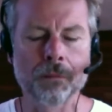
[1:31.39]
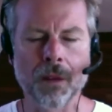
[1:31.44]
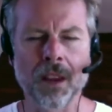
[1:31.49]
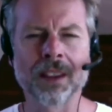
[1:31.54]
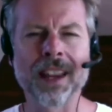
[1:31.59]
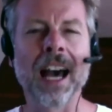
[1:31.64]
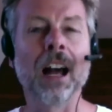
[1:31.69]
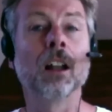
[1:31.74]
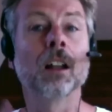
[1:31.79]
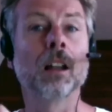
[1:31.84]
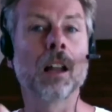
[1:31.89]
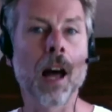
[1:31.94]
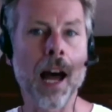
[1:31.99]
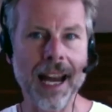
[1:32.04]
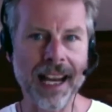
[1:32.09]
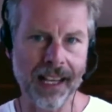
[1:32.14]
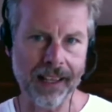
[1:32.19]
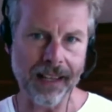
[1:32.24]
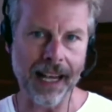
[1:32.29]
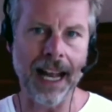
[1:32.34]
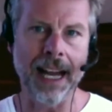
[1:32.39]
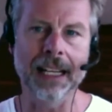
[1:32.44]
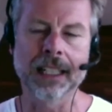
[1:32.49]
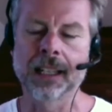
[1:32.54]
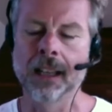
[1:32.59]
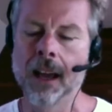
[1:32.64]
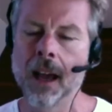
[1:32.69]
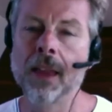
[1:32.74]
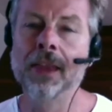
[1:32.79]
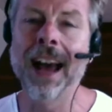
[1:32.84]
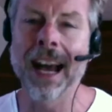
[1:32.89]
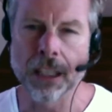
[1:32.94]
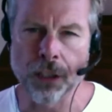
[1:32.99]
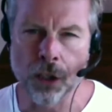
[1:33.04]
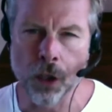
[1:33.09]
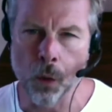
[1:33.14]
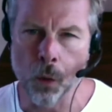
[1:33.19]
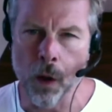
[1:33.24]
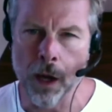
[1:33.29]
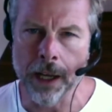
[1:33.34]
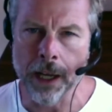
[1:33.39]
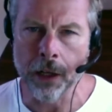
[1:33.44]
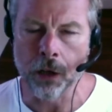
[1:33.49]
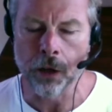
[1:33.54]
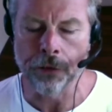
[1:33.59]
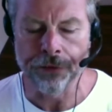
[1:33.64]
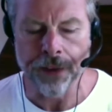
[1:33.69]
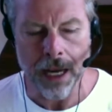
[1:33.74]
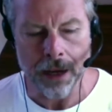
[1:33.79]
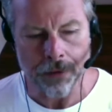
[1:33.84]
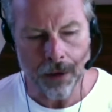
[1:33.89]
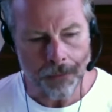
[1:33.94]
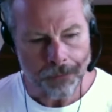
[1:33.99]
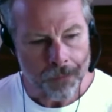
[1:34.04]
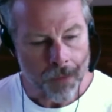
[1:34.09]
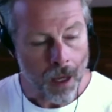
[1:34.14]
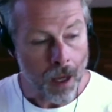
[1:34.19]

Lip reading: They'll like that. That's going to work in your favor.